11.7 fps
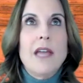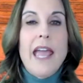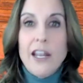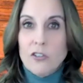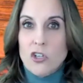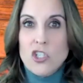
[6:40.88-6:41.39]

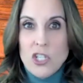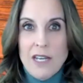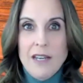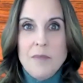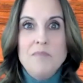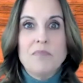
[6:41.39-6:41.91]

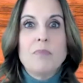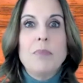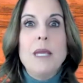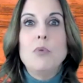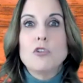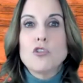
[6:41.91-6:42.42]
energy,
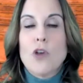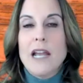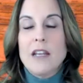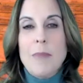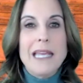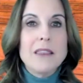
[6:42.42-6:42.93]
people trying
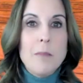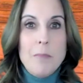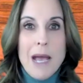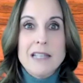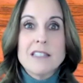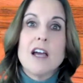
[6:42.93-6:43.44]
to make the
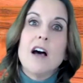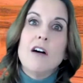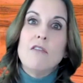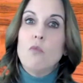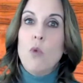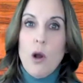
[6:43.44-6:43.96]
best
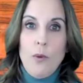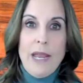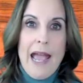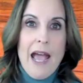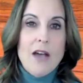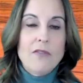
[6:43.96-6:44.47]
of what we
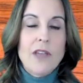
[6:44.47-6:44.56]
have.